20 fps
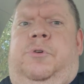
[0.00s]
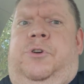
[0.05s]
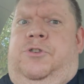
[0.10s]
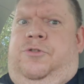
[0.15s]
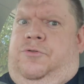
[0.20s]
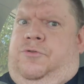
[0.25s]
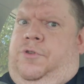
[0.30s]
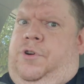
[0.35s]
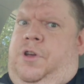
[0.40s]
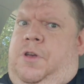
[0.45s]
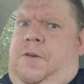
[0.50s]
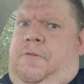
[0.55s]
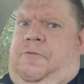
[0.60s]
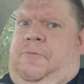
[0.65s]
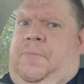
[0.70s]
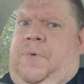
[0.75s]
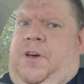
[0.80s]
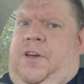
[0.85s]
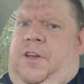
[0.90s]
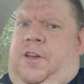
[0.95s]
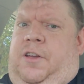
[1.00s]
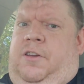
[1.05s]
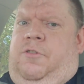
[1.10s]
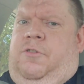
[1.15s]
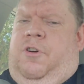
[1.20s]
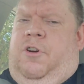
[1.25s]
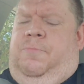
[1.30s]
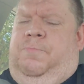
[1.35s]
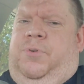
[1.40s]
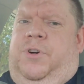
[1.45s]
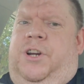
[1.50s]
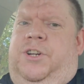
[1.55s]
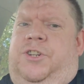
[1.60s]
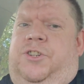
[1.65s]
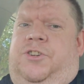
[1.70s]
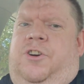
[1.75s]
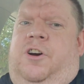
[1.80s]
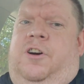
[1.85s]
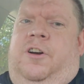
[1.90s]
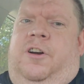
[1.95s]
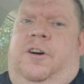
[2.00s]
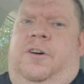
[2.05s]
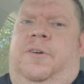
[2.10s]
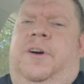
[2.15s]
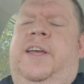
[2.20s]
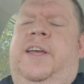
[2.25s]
retrieve my precious cargo.